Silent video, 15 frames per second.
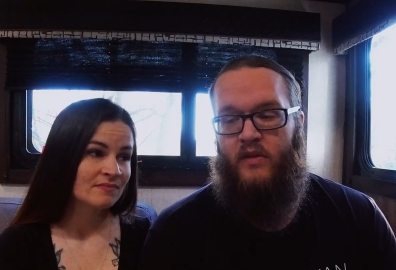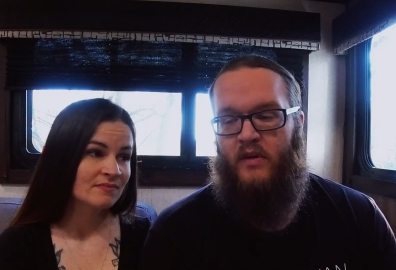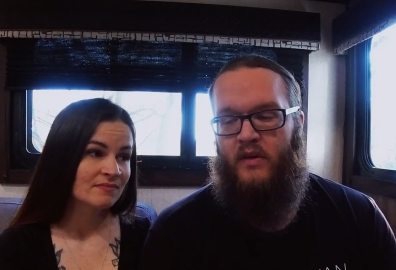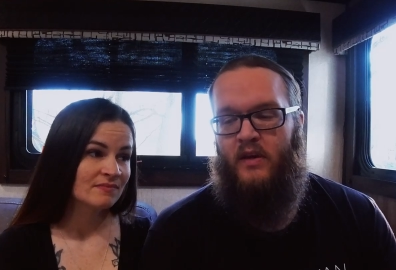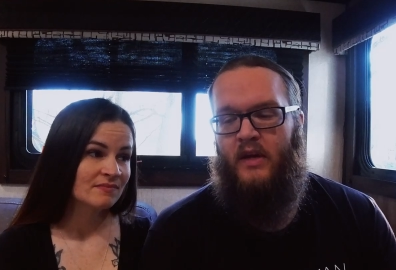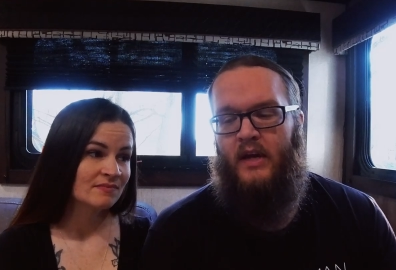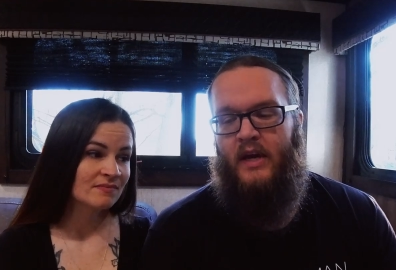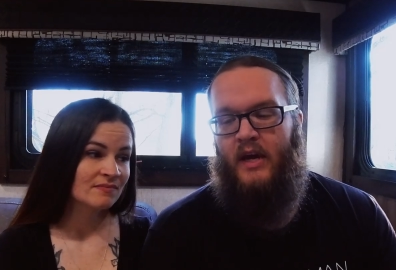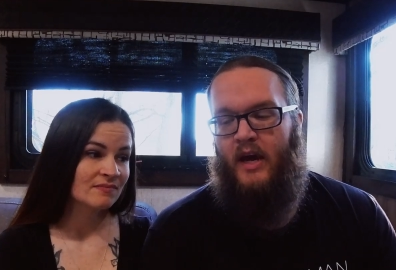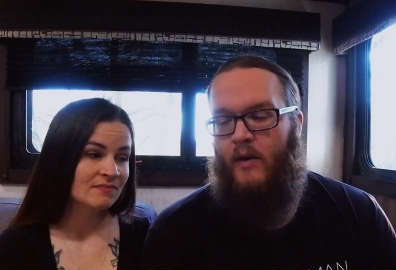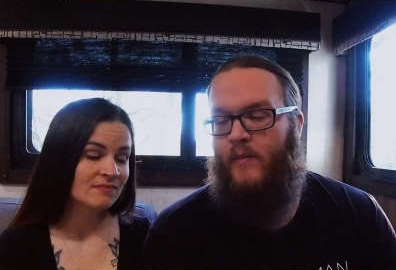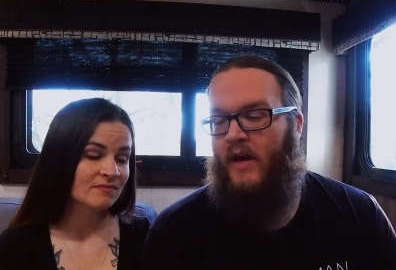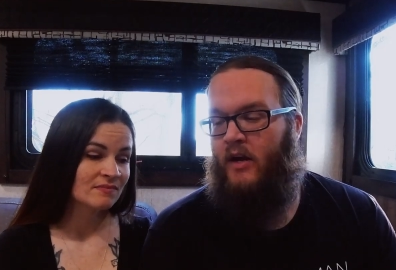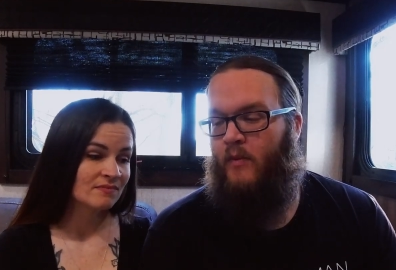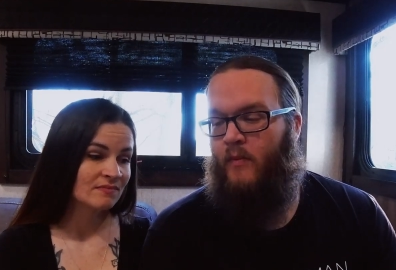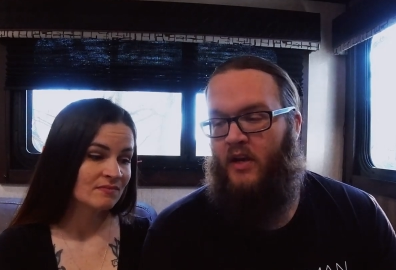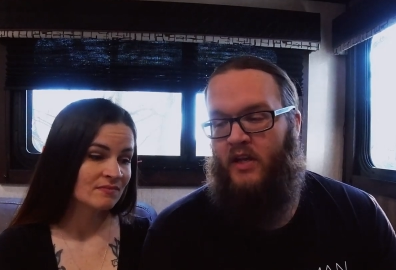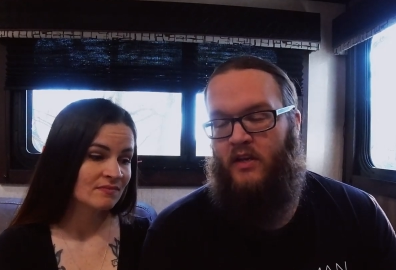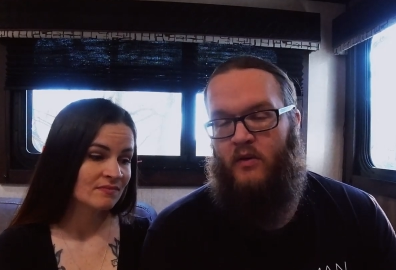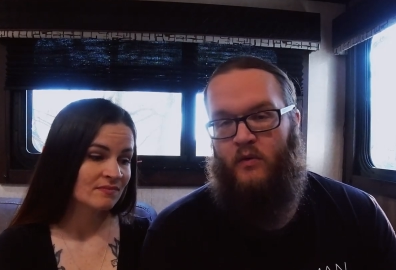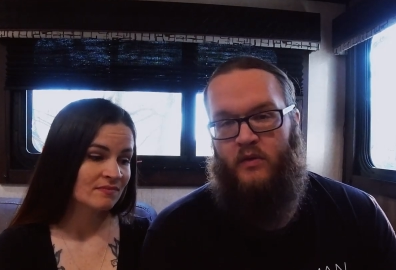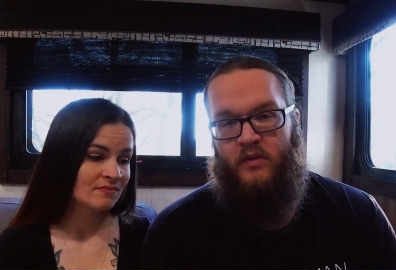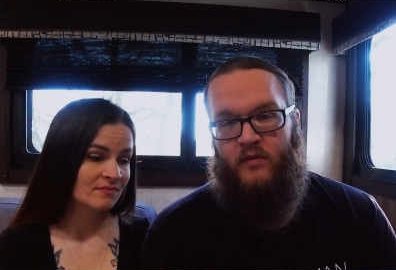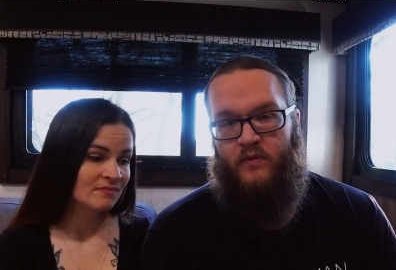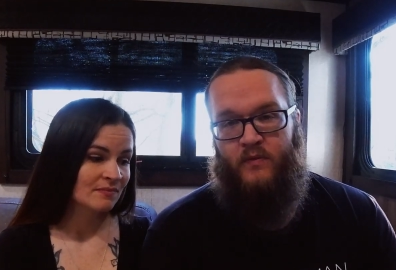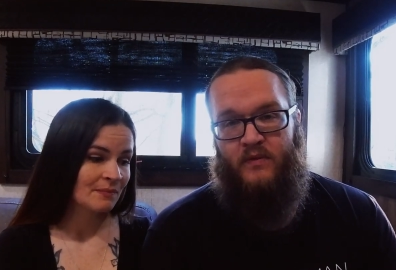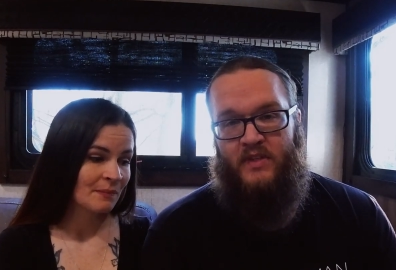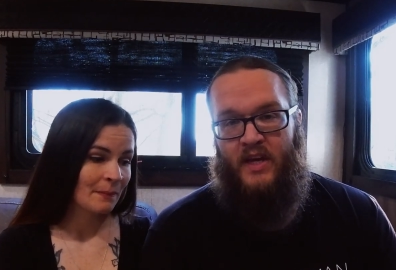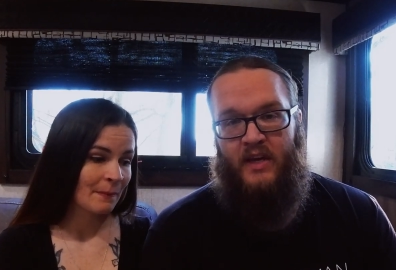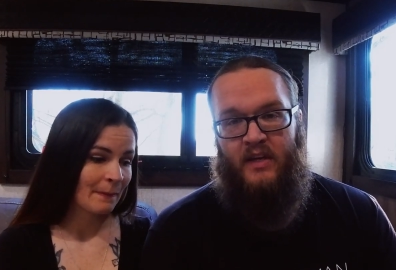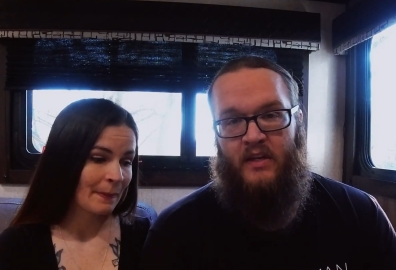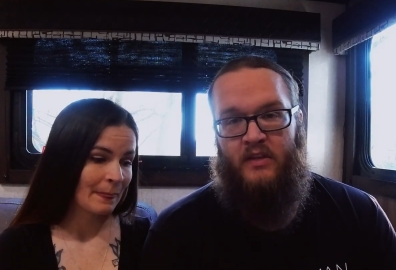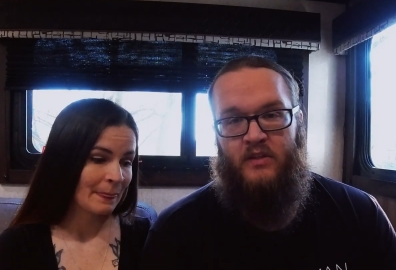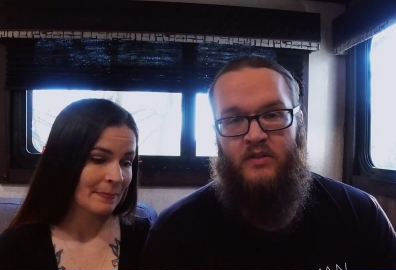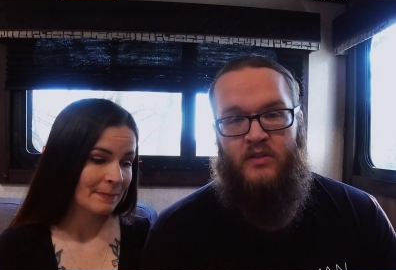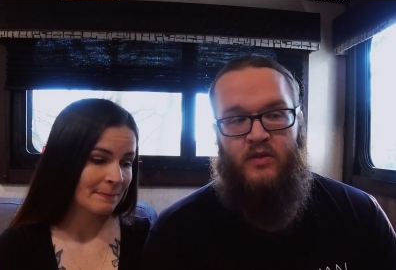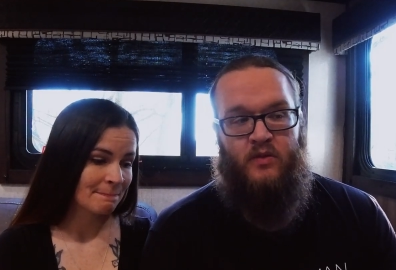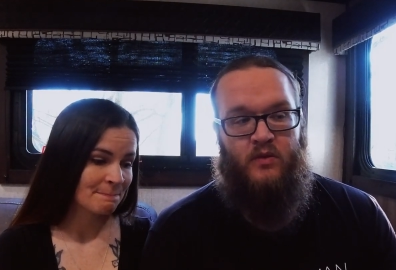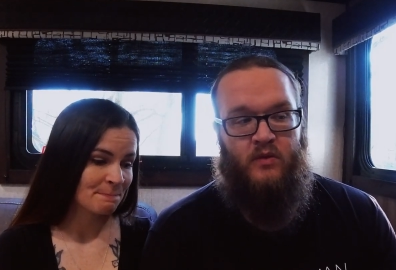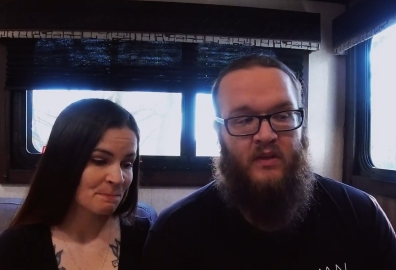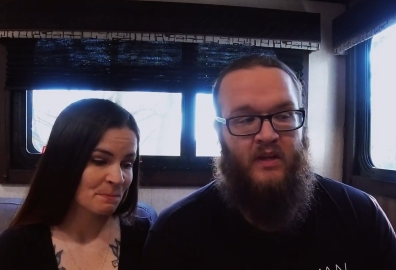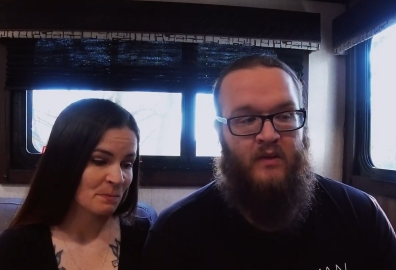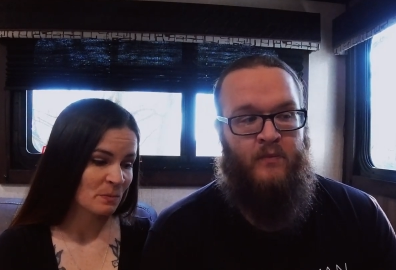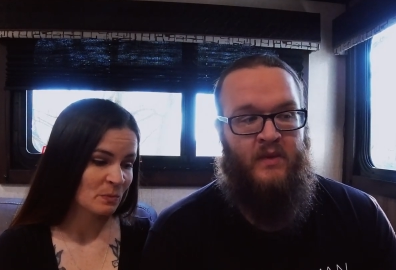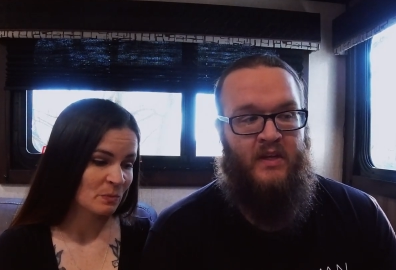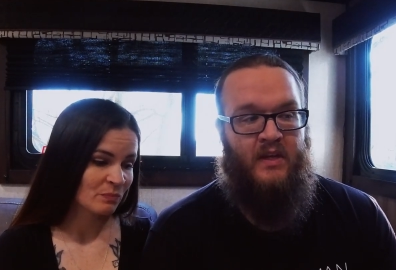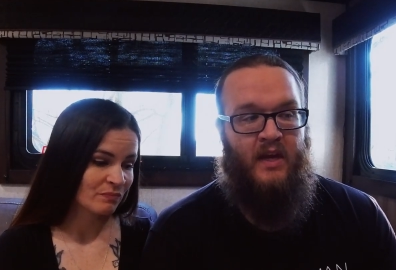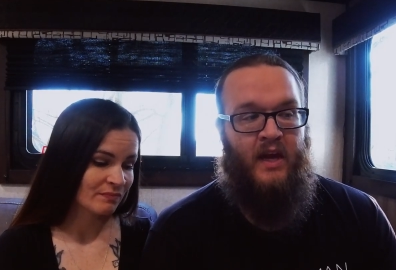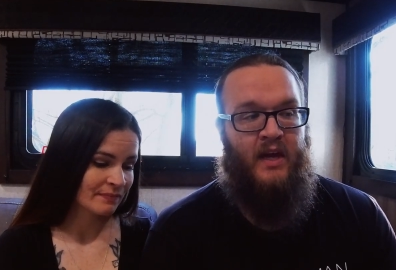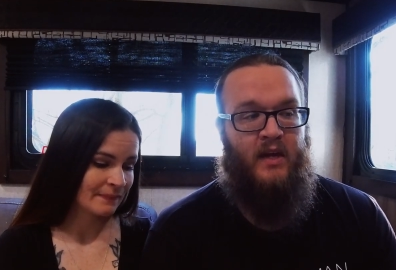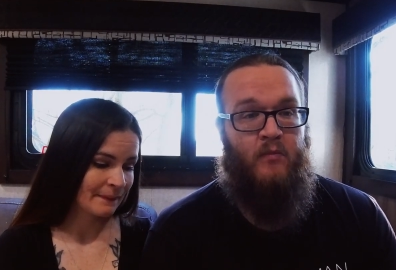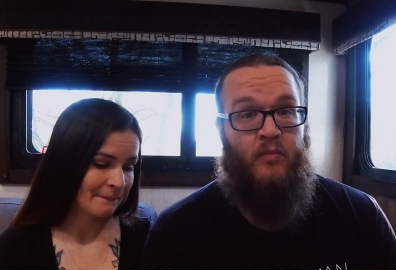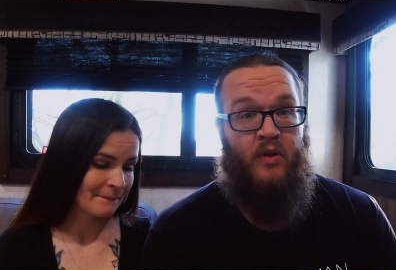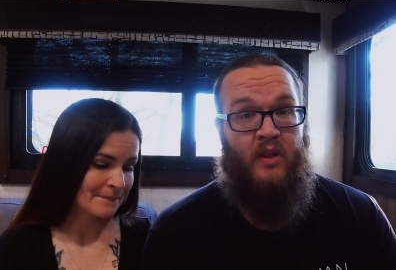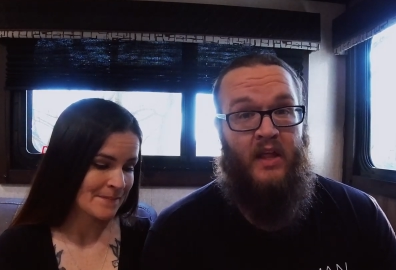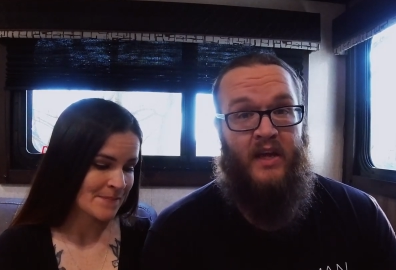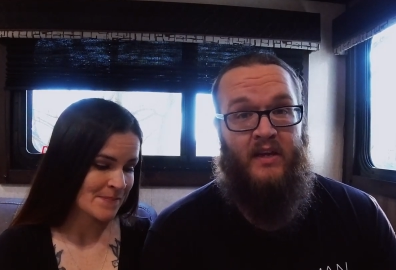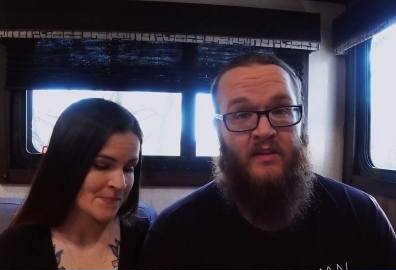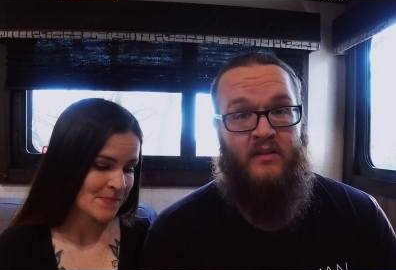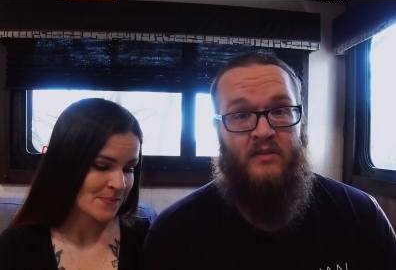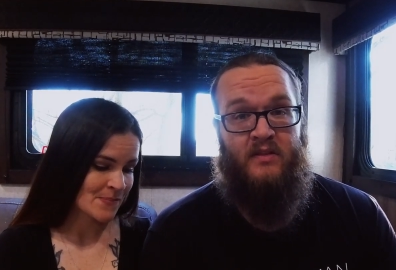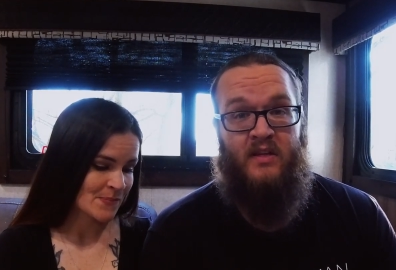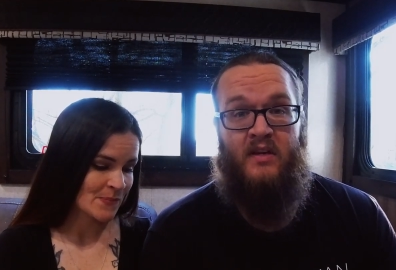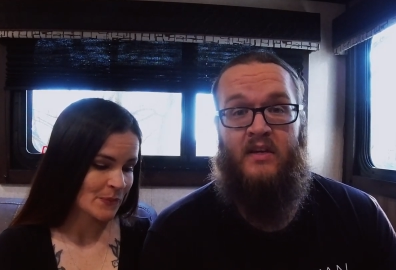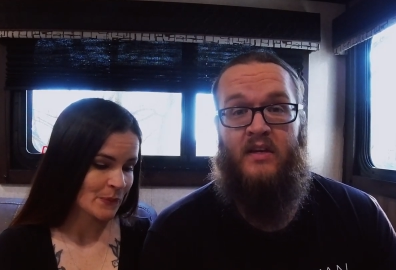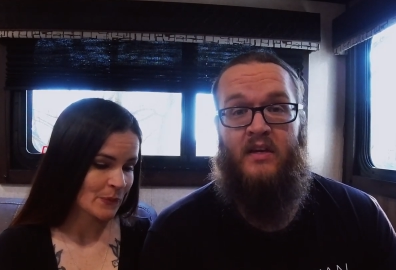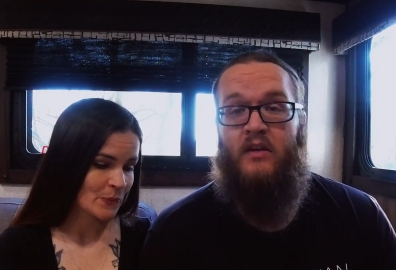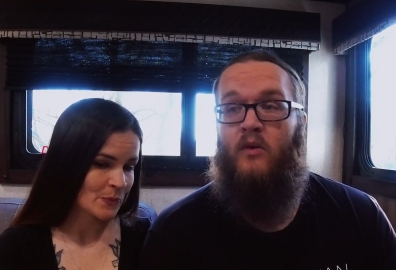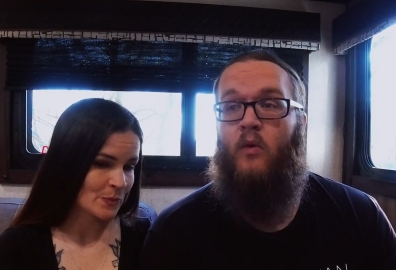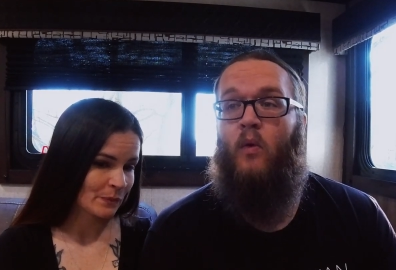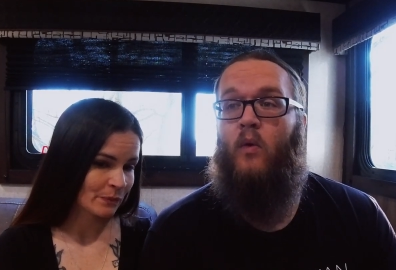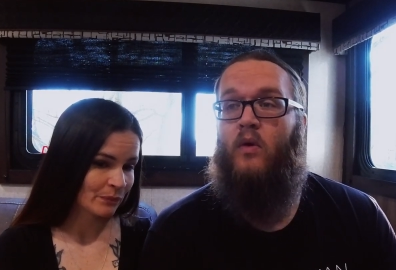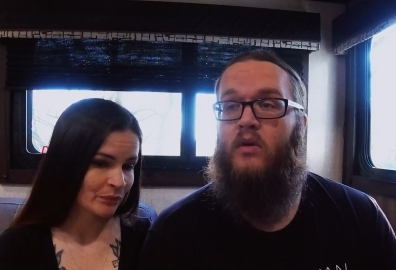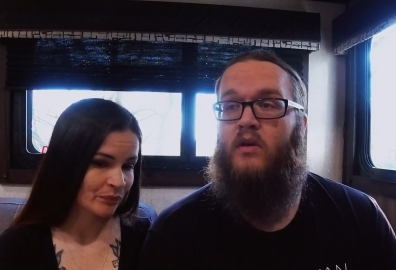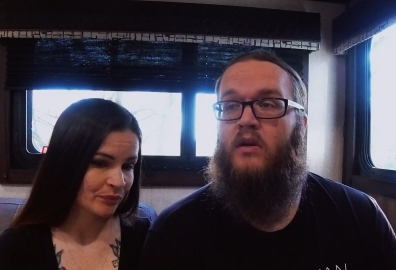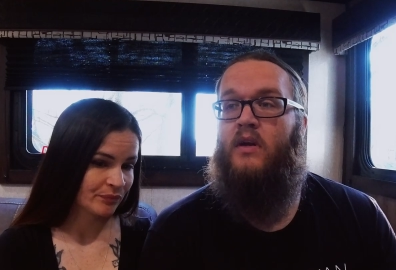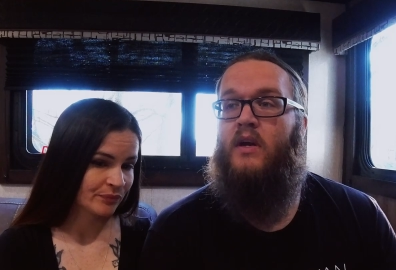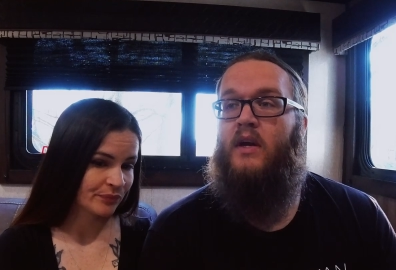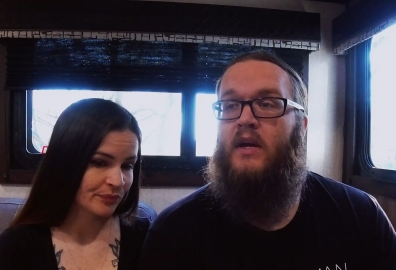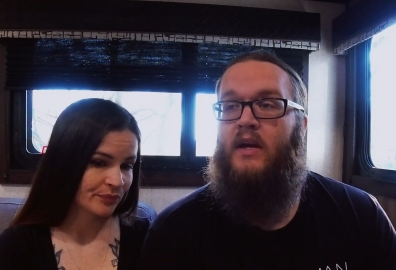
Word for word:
Speaker 1: The amount of money it would have taken to get me a plane ticket or